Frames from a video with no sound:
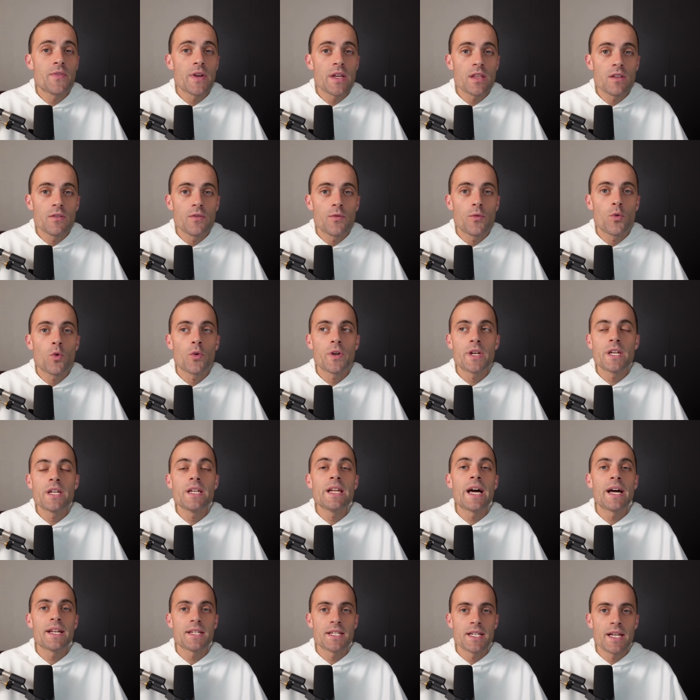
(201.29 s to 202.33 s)
faithful, for he
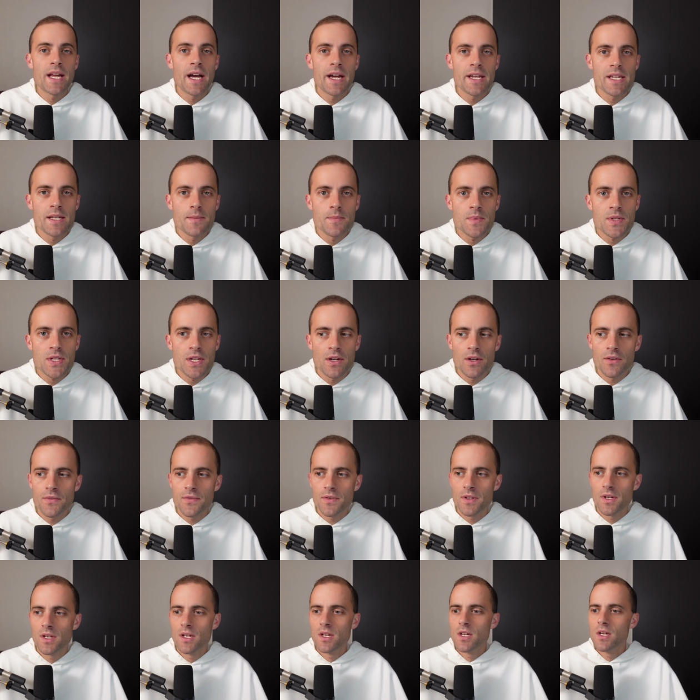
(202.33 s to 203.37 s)
cannot deny
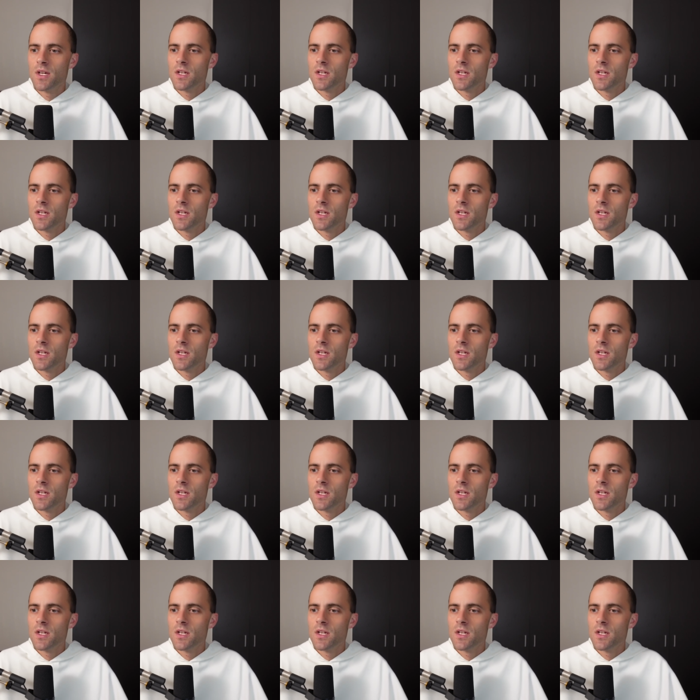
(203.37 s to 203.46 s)
himself.